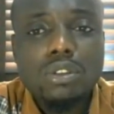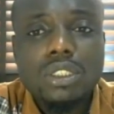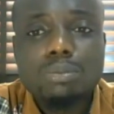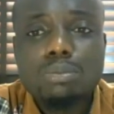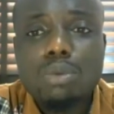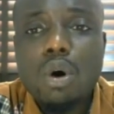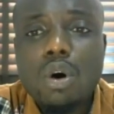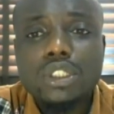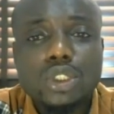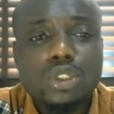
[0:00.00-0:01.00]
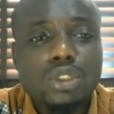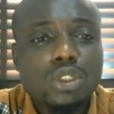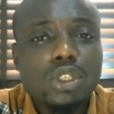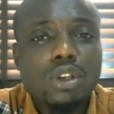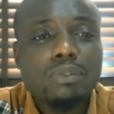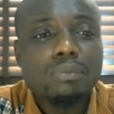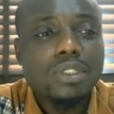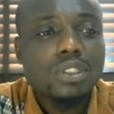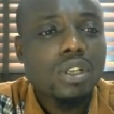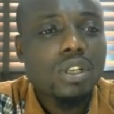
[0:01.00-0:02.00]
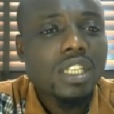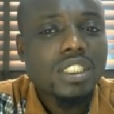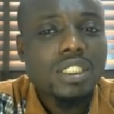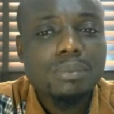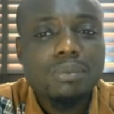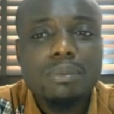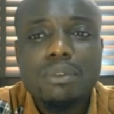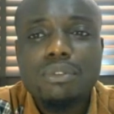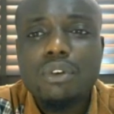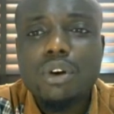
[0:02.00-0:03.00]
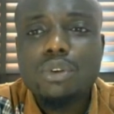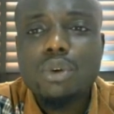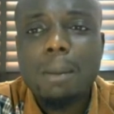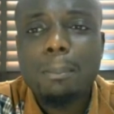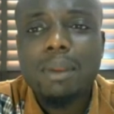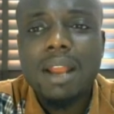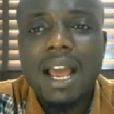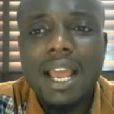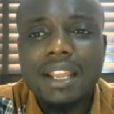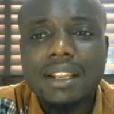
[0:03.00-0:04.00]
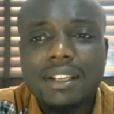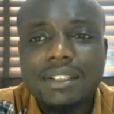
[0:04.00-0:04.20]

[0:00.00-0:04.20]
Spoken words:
more instruction of this scholarship. Before you apply